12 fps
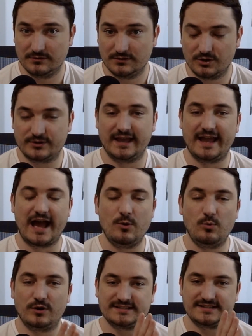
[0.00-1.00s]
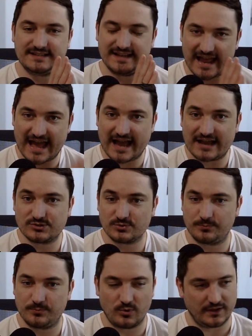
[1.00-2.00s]
Okay, I want to see an actual
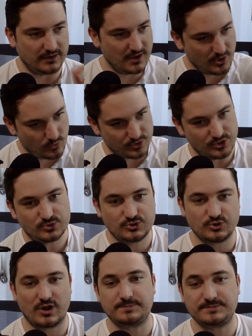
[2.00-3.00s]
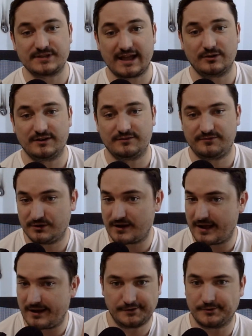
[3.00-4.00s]
point where you drop down and figure
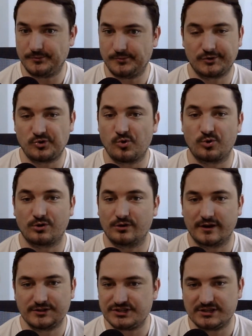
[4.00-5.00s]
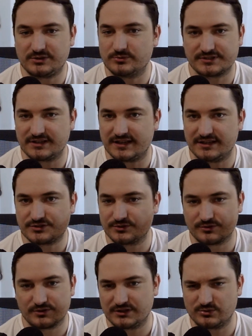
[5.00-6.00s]
out, 1/4 inch equals an inch
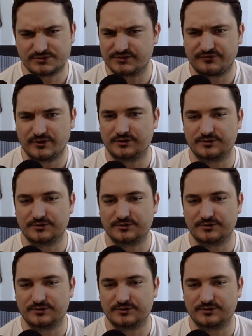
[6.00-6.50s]
or equals a foot or